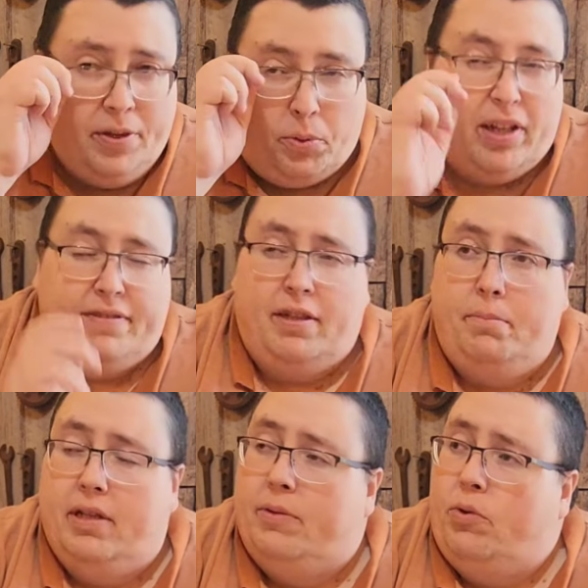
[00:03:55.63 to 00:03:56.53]
What I
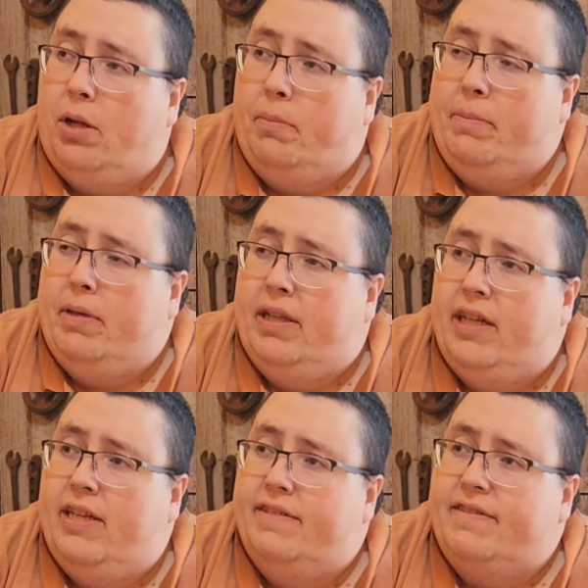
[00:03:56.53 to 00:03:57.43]
mean by
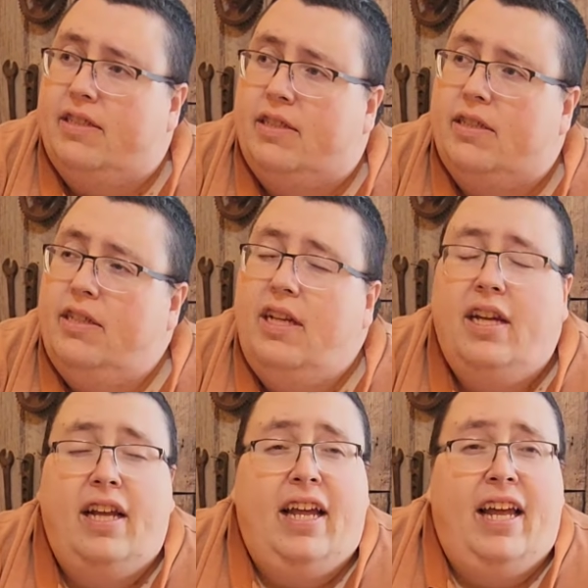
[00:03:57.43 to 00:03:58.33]
that is
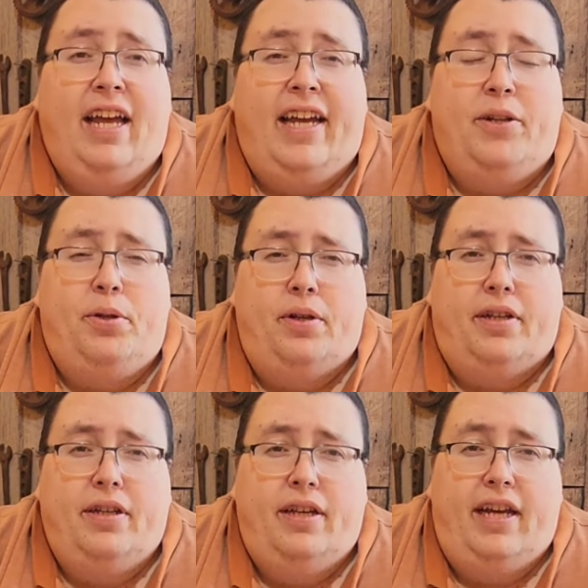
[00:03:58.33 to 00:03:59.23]
it took